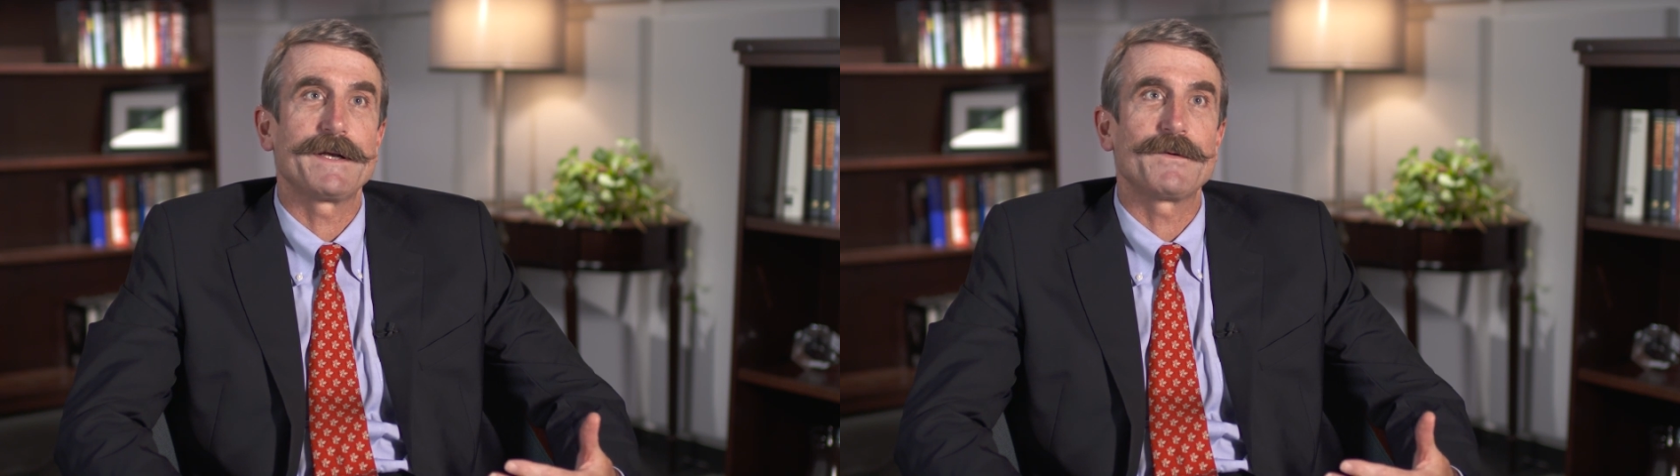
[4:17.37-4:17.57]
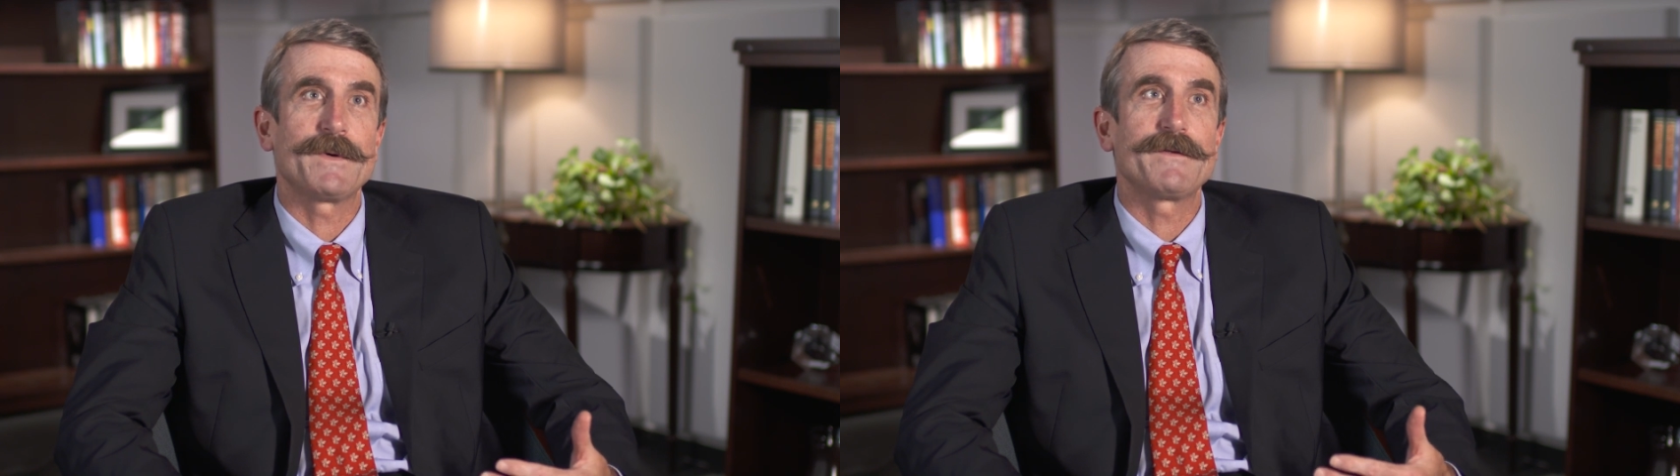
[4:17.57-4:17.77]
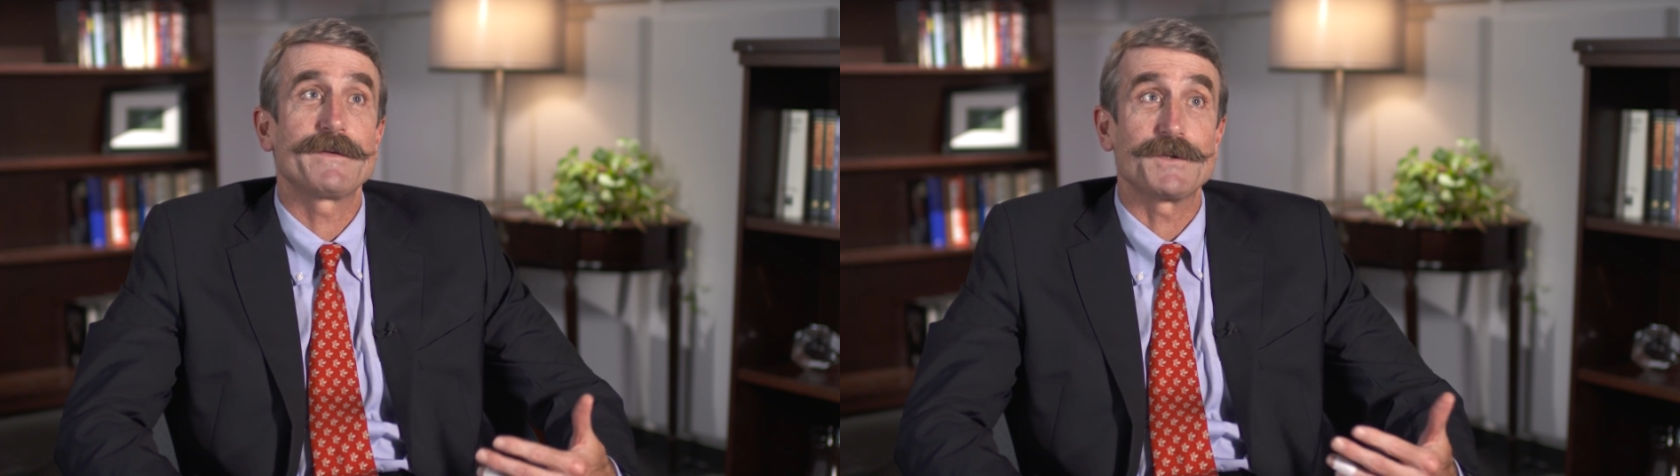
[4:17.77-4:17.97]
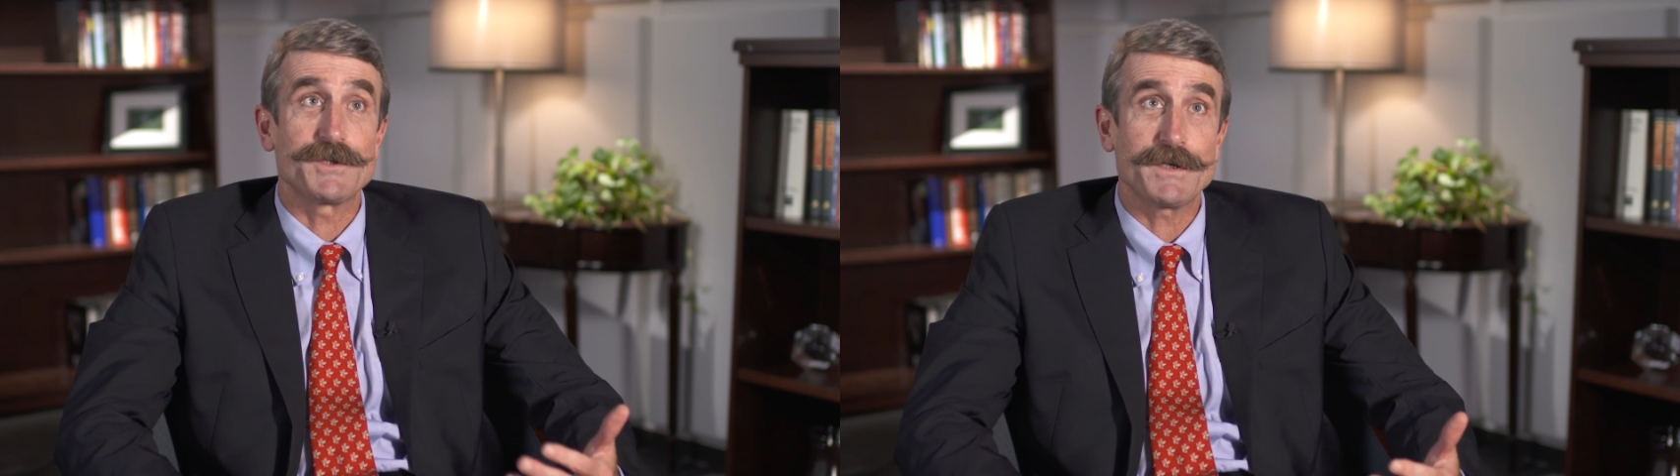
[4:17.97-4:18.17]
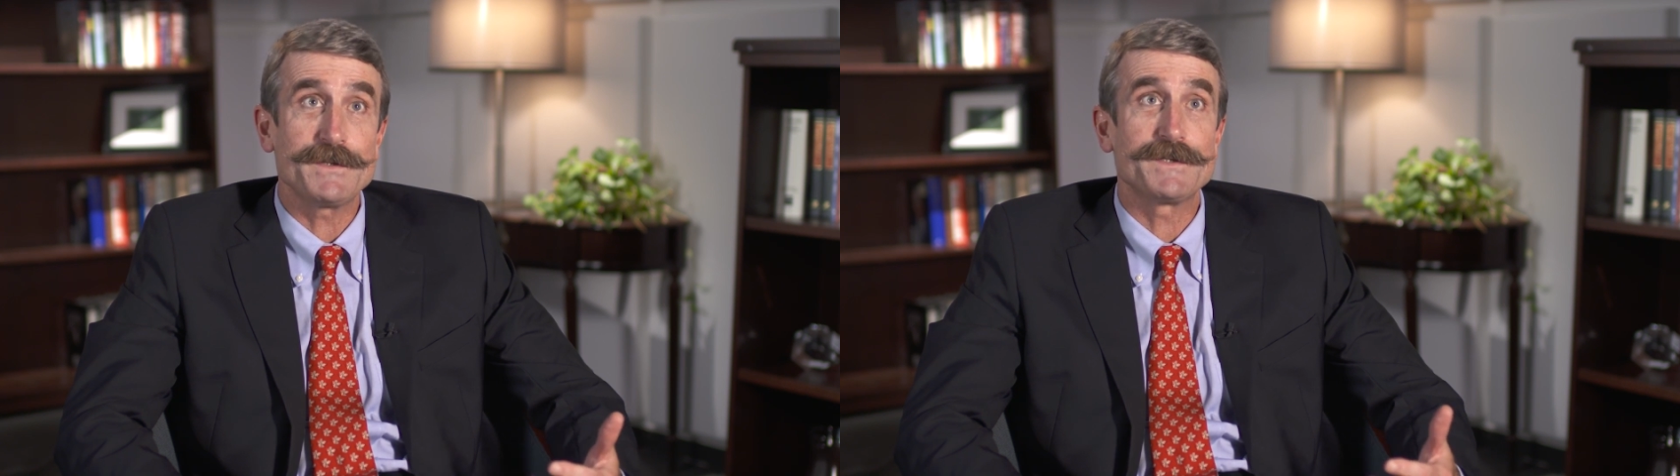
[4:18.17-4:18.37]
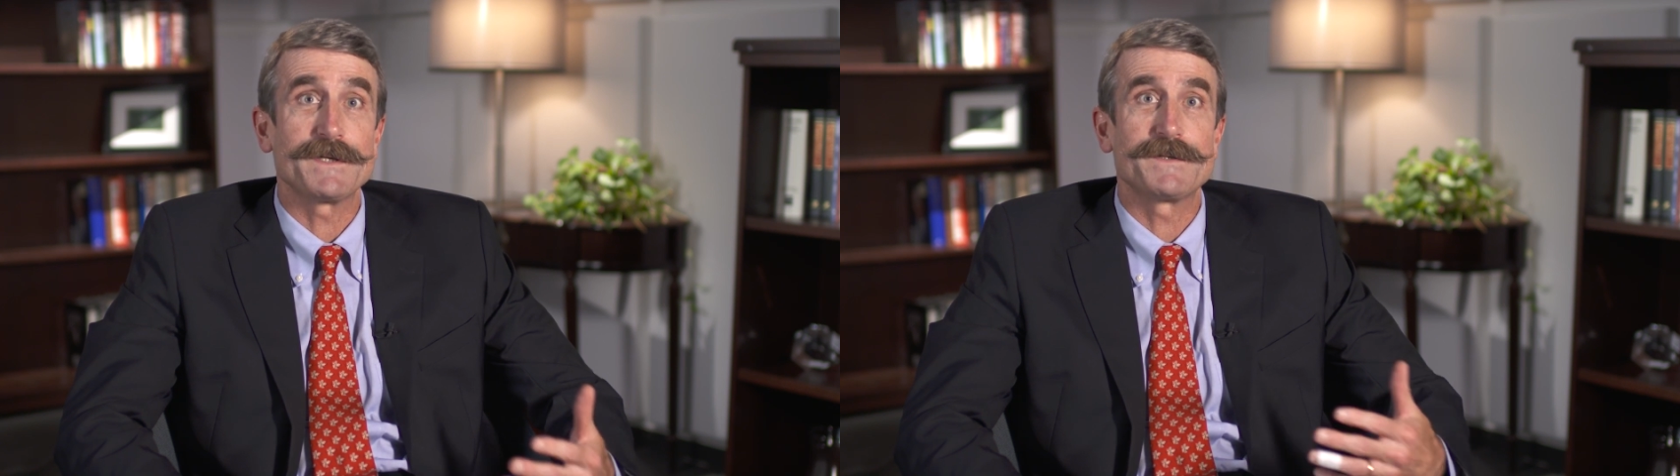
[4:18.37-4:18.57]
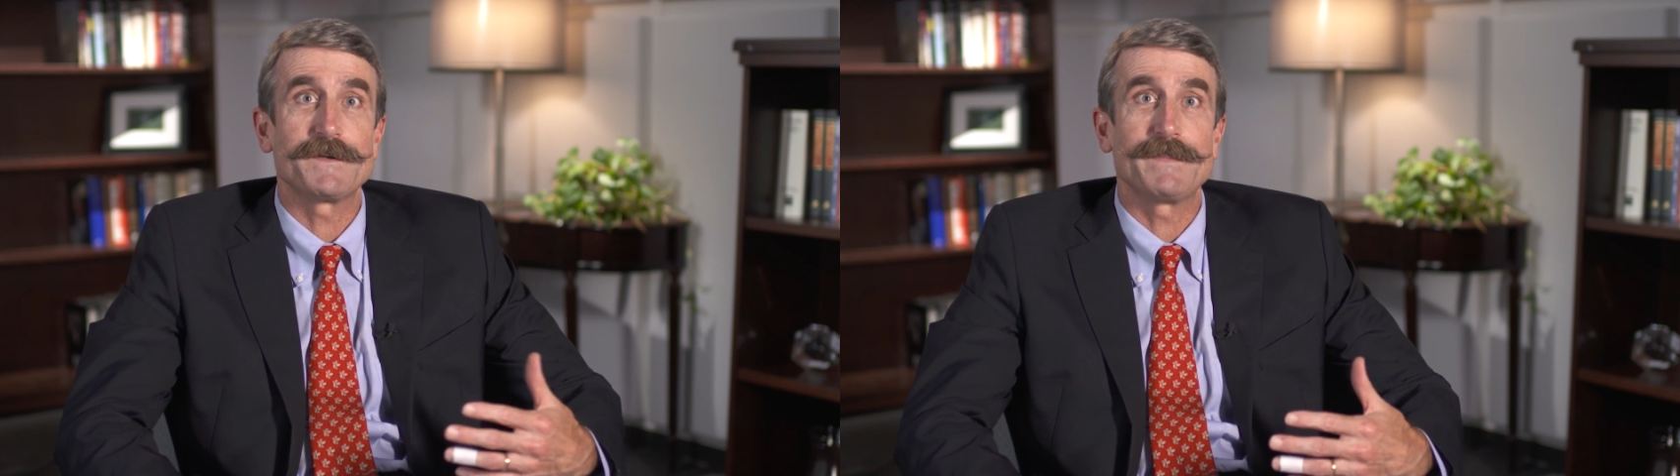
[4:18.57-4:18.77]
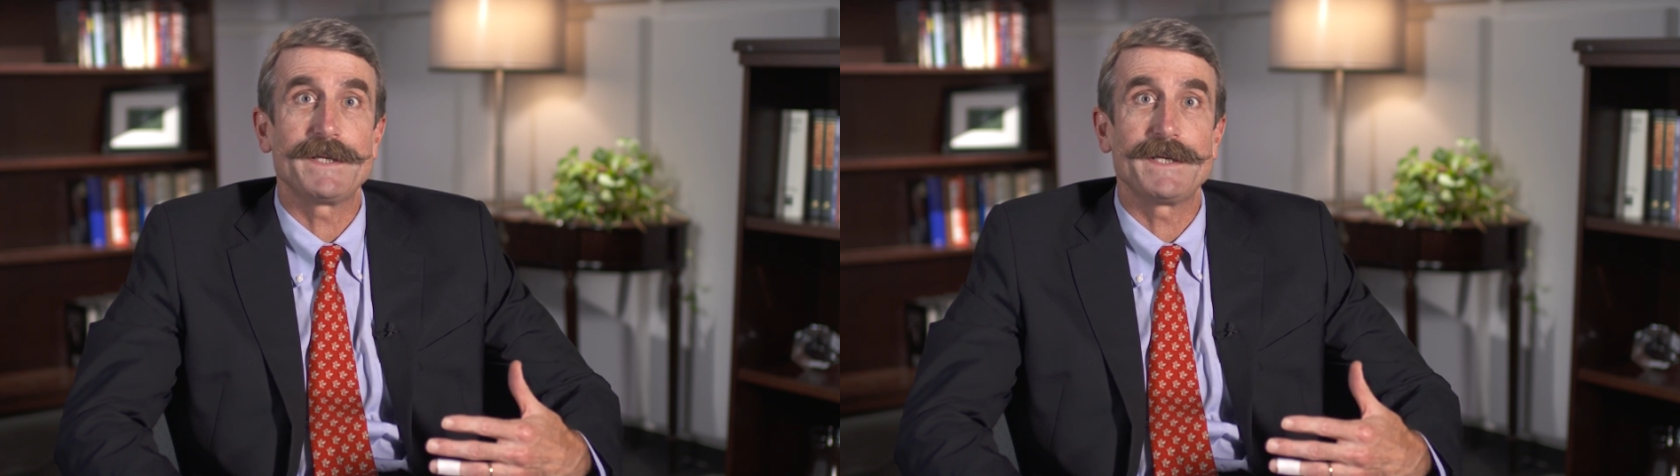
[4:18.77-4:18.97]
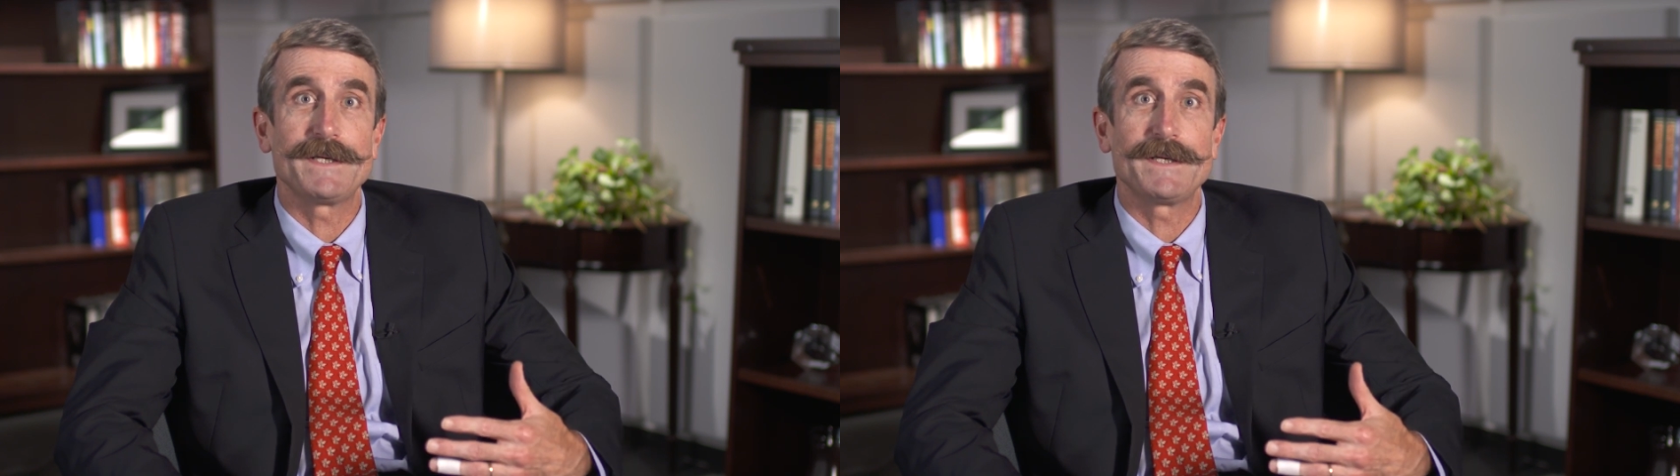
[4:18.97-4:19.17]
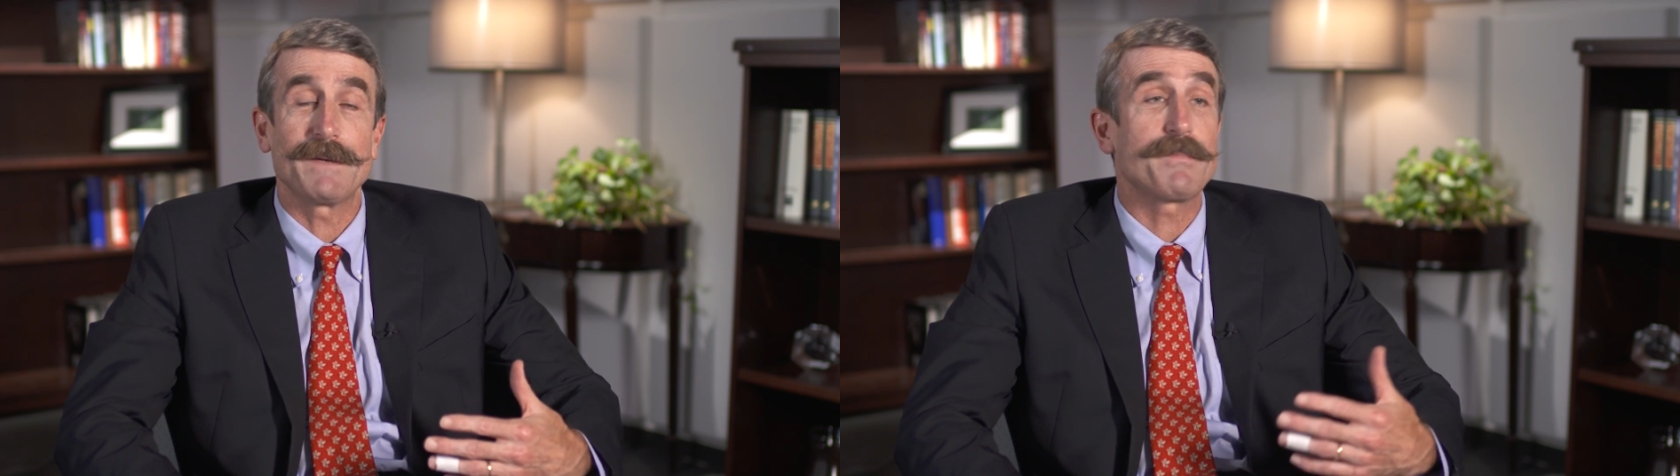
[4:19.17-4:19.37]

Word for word: and once they're chosen to be